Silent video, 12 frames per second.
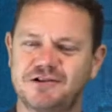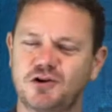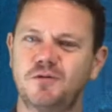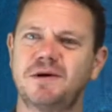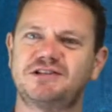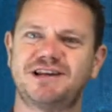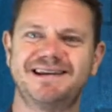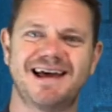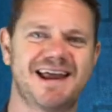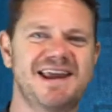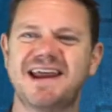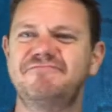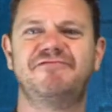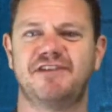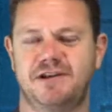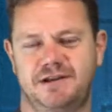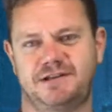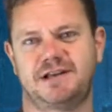It's almost an
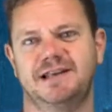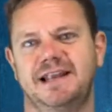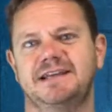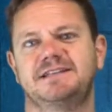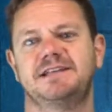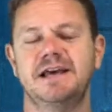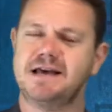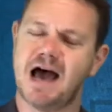infinite list.